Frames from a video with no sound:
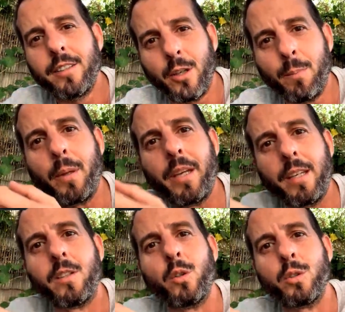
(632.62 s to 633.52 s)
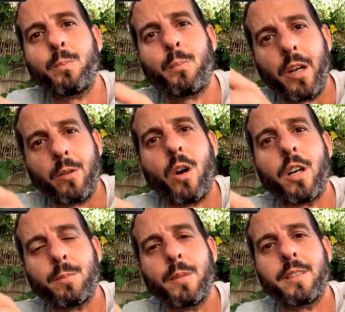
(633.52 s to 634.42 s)
they're being those
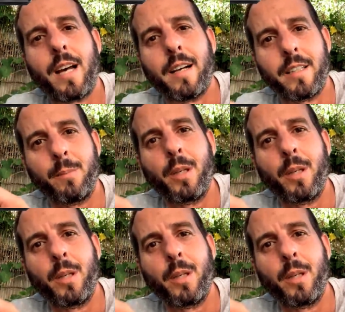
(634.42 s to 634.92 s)
brainwashed mentality